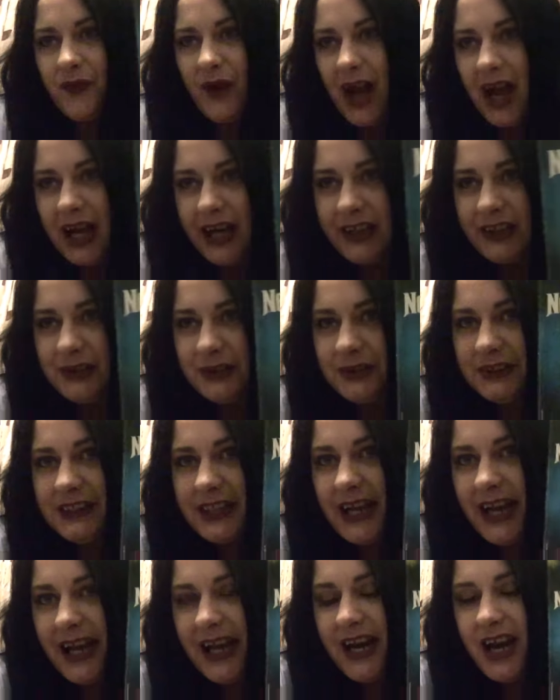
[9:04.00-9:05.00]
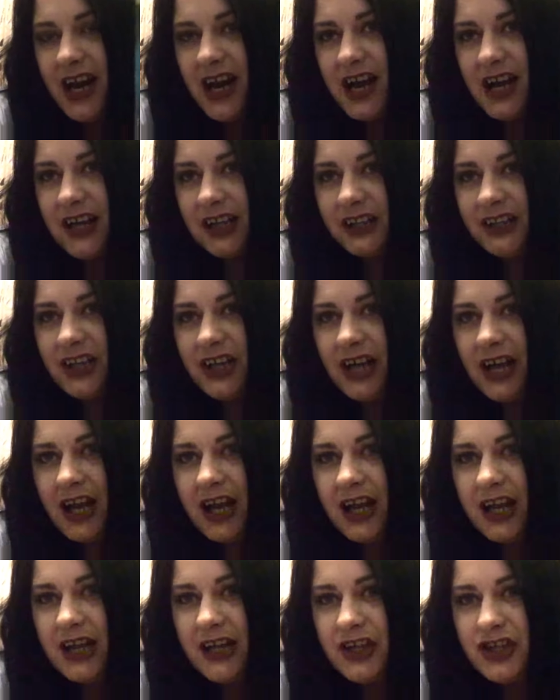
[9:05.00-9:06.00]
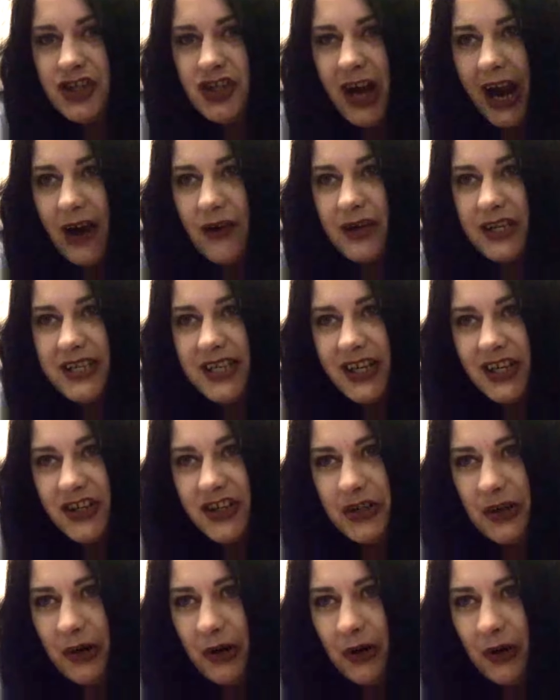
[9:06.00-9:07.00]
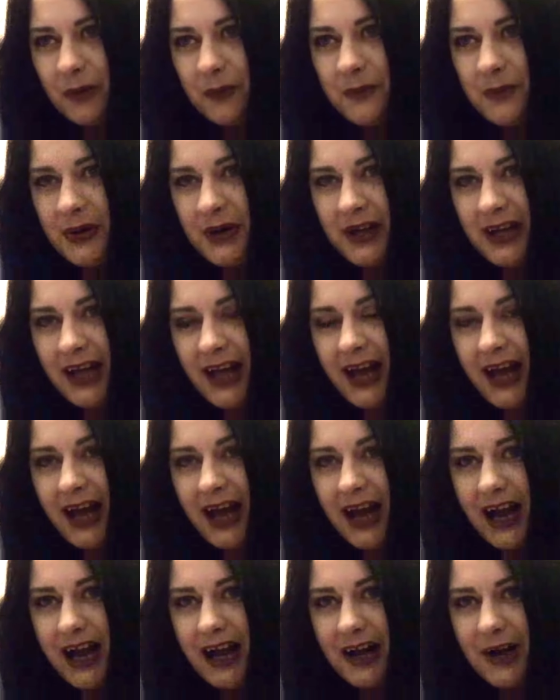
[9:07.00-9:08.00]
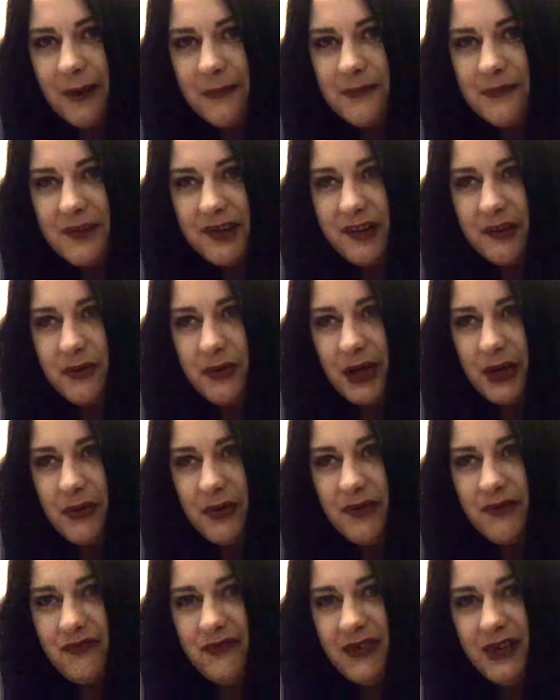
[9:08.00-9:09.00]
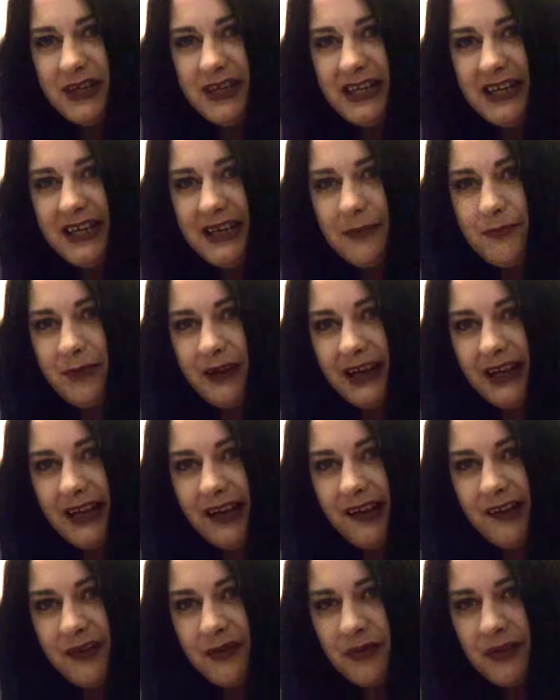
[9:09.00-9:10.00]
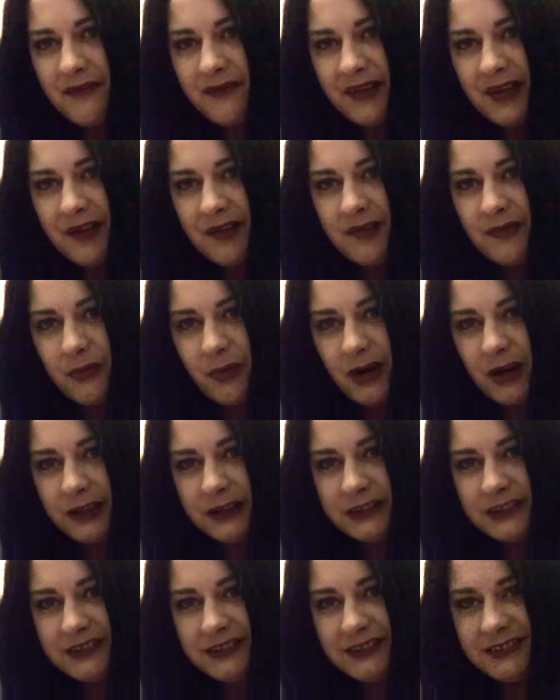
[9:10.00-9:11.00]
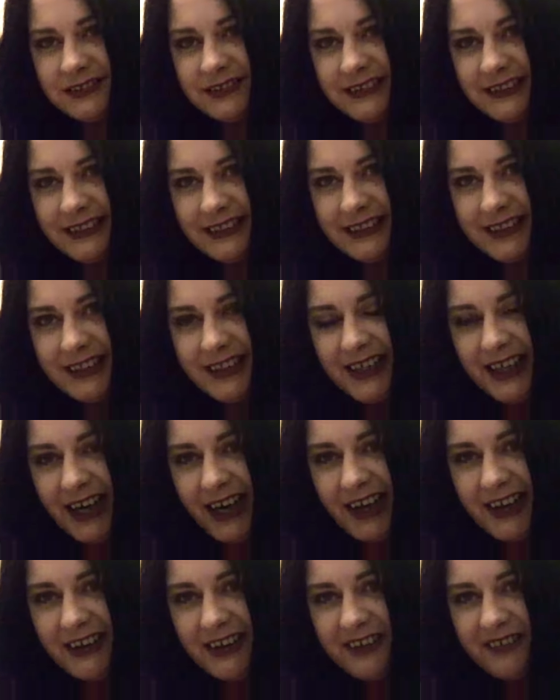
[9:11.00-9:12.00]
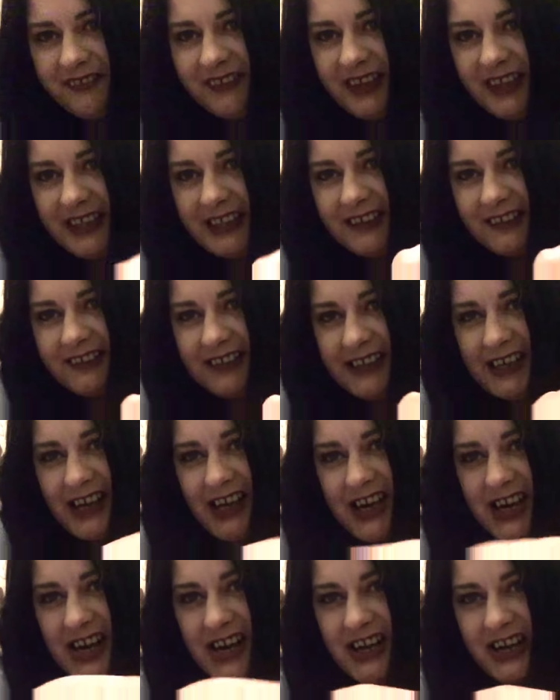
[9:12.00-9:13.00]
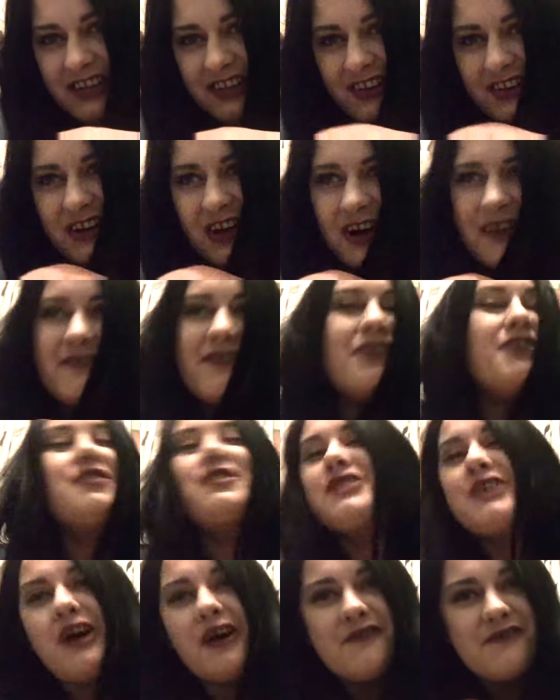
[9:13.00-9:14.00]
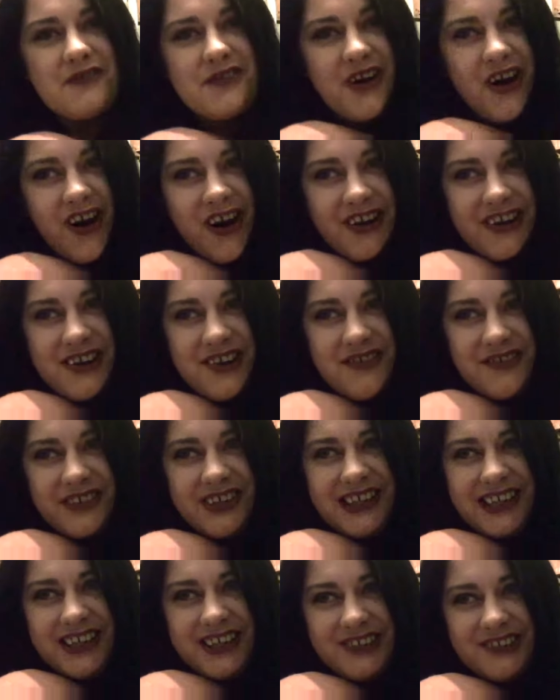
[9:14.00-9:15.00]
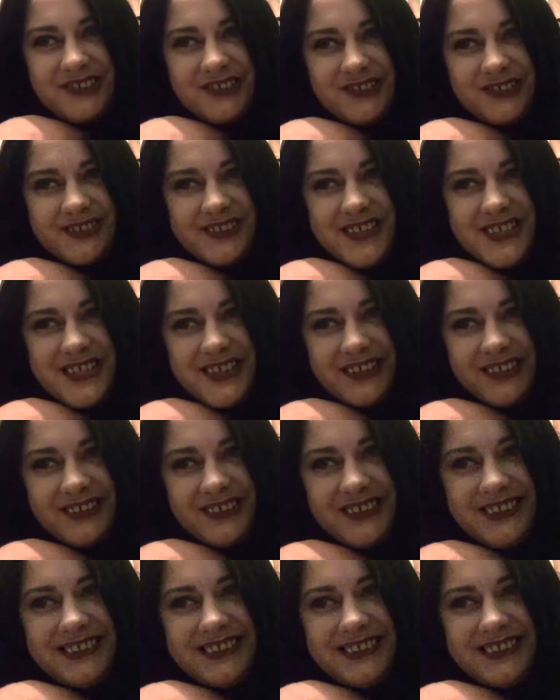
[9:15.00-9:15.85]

found in a, in a charity shop. Um, so I was really pleased with this one. And I think the, uh, the, the cover art is really cool too.